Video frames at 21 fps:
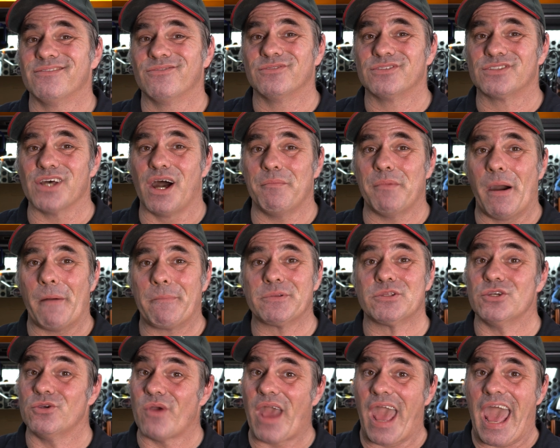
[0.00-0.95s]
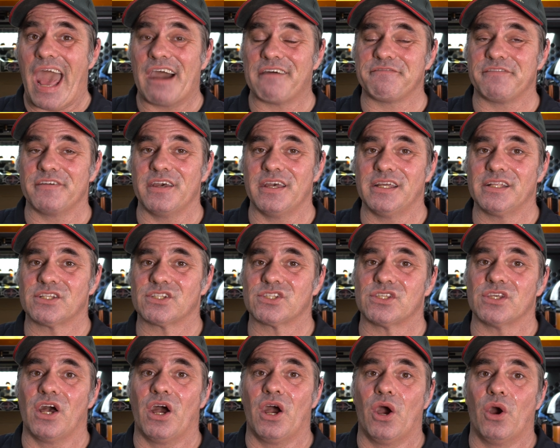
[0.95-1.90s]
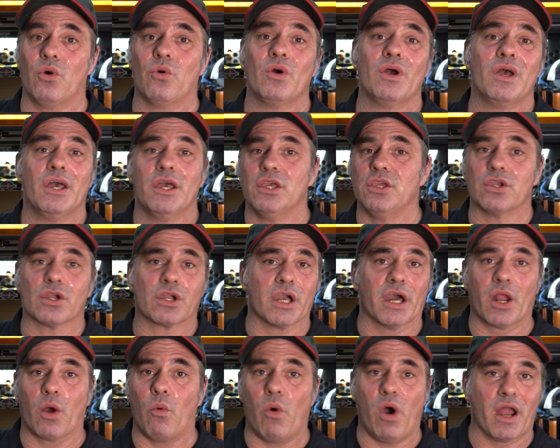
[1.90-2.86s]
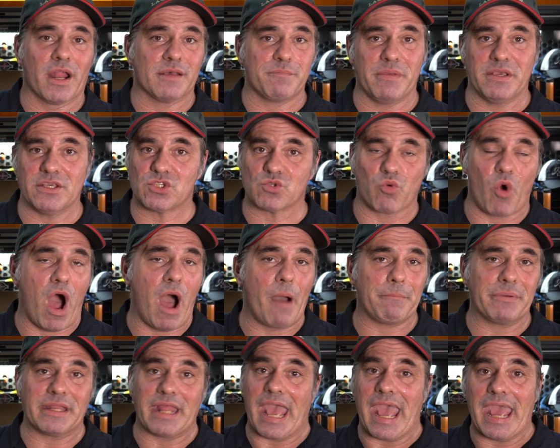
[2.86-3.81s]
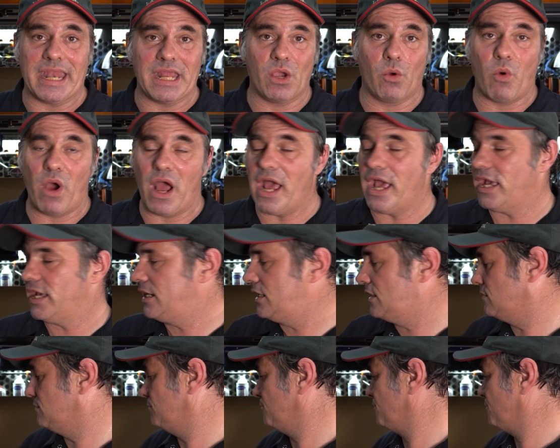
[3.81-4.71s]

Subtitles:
some up to 1/2 inch, so you're gonna wanna be swapping anyway.